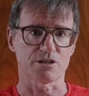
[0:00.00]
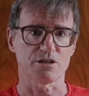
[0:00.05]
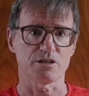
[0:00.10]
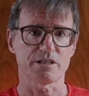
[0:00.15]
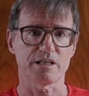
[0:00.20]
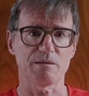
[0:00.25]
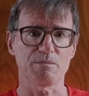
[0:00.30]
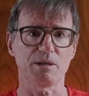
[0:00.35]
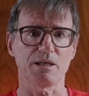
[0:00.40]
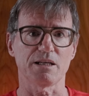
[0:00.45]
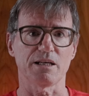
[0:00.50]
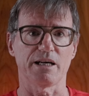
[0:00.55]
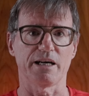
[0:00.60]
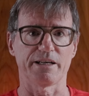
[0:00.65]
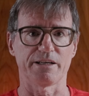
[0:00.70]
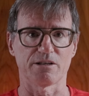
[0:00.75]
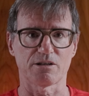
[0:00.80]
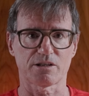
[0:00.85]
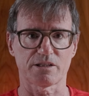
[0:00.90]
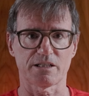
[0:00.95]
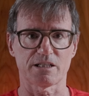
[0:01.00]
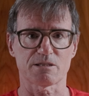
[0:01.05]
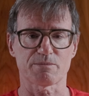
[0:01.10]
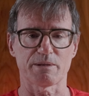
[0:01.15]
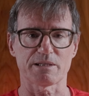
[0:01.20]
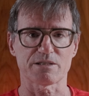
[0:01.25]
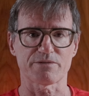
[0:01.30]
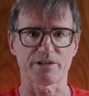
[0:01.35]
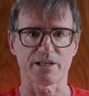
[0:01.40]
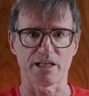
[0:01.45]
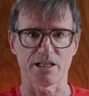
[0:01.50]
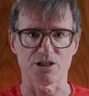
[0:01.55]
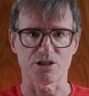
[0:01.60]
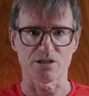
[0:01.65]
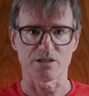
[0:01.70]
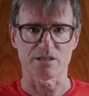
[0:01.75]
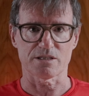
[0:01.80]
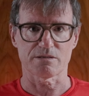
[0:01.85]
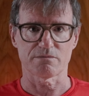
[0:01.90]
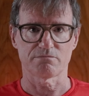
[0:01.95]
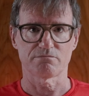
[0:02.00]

turntable and look at their specifications.